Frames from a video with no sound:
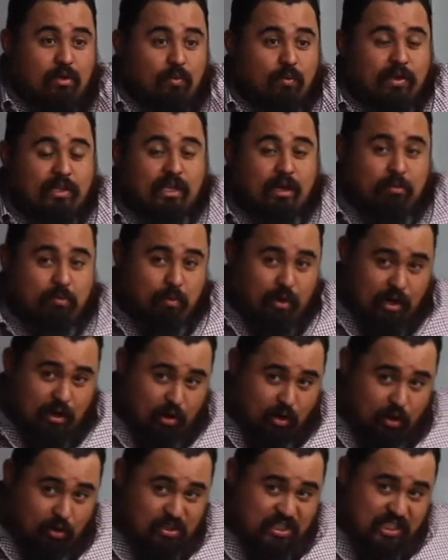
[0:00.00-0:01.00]
When they
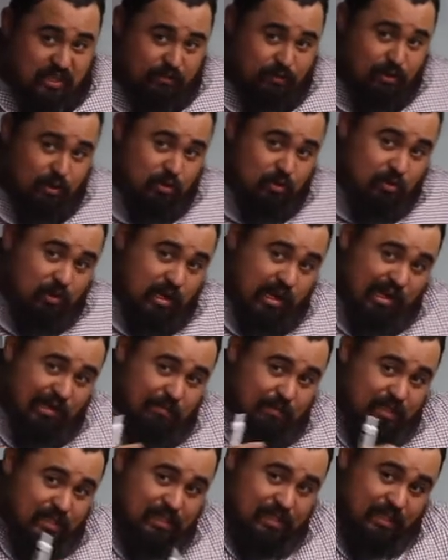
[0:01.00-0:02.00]
brought all 72
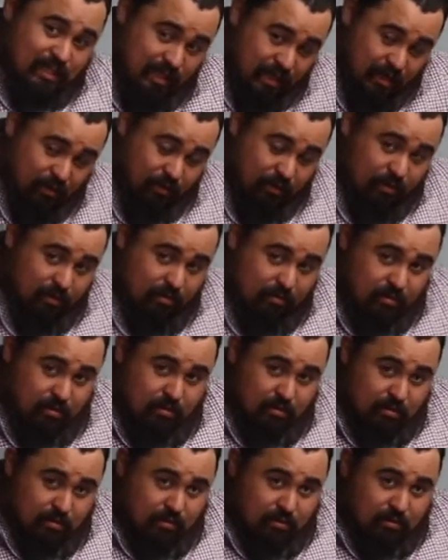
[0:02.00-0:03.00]
copies together,
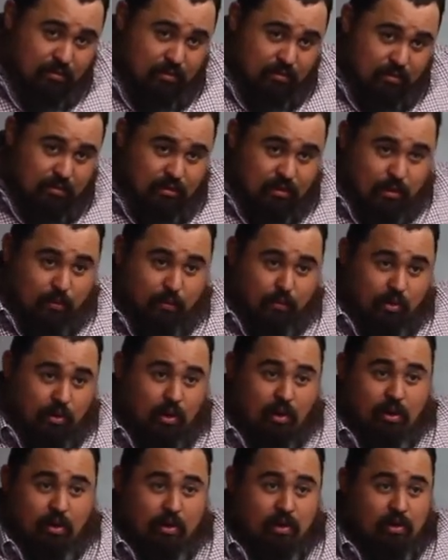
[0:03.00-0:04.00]
they were
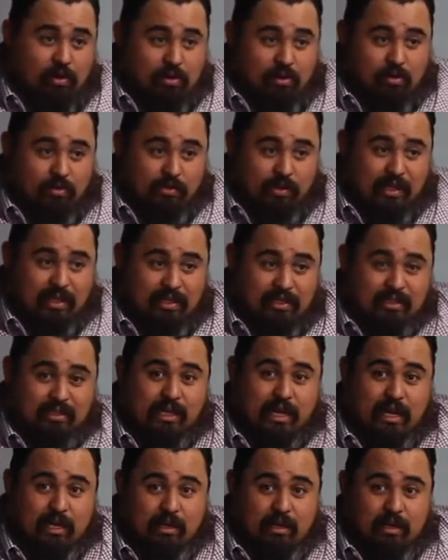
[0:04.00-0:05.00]
all the
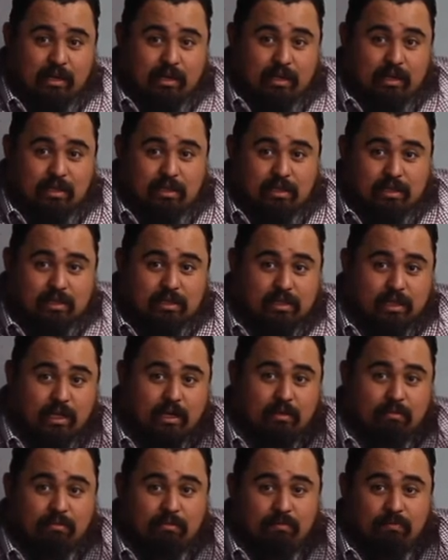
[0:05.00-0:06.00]
exact
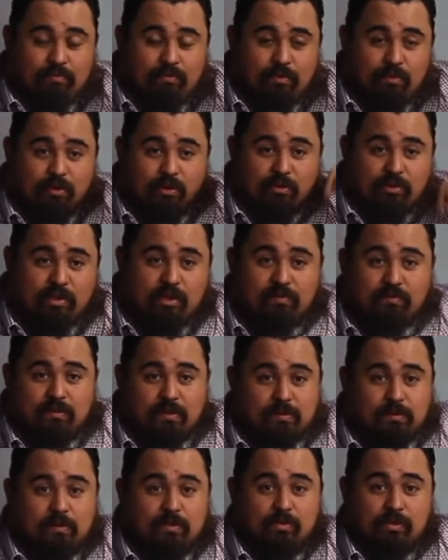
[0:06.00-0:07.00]
same, no
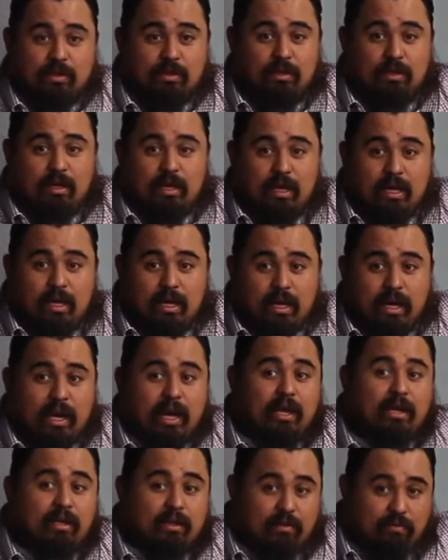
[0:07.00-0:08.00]
difference between
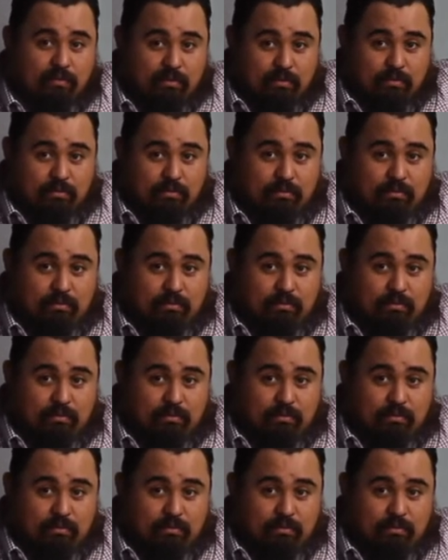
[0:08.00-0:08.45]
any of them.